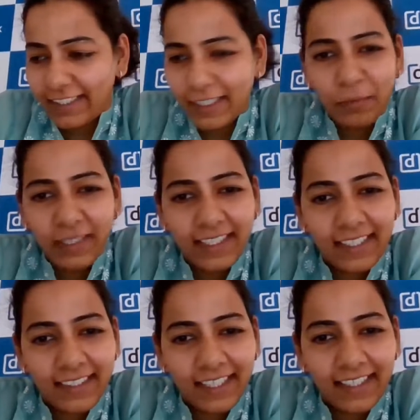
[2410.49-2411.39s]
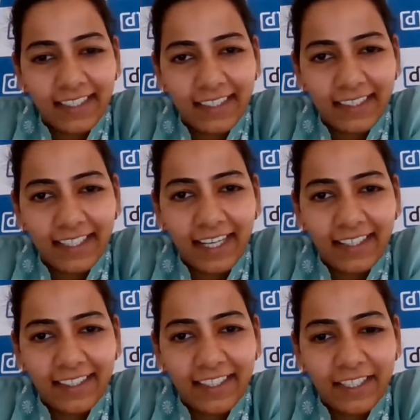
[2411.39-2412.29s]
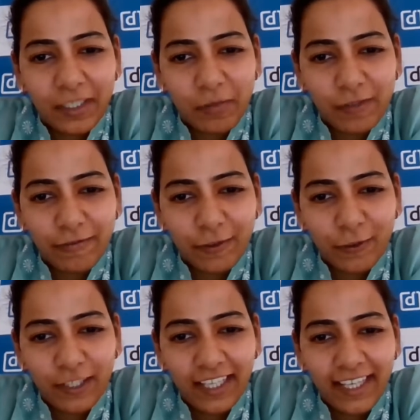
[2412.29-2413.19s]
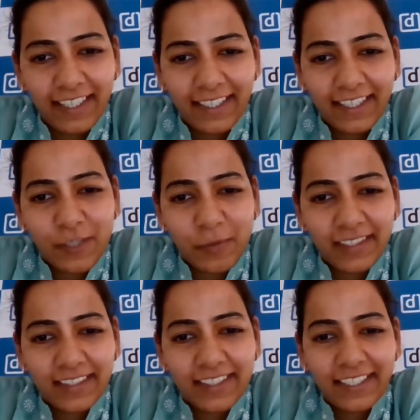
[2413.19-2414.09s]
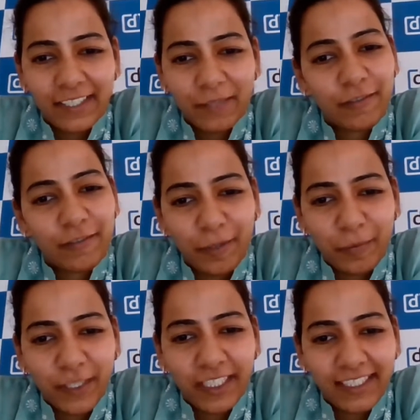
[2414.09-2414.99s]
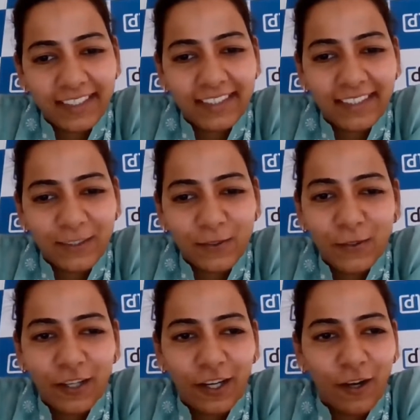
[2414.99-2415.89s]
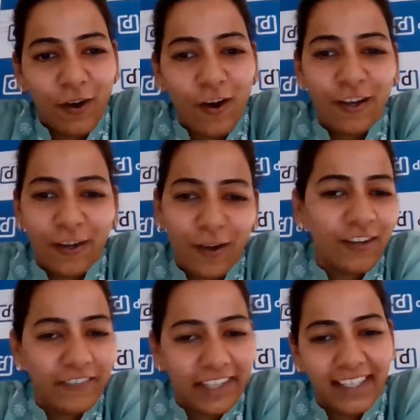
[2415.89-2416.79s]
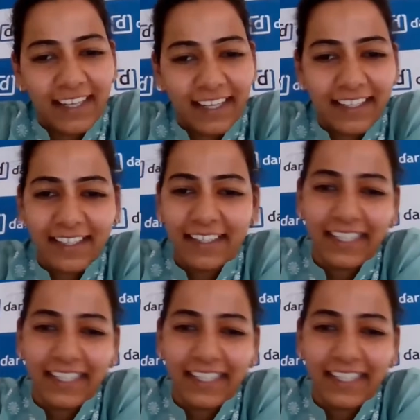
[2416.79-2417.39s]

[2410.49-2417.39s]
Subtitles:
the simple things like clarity in terms of role and transparency in terms of communication go a long, long way, right?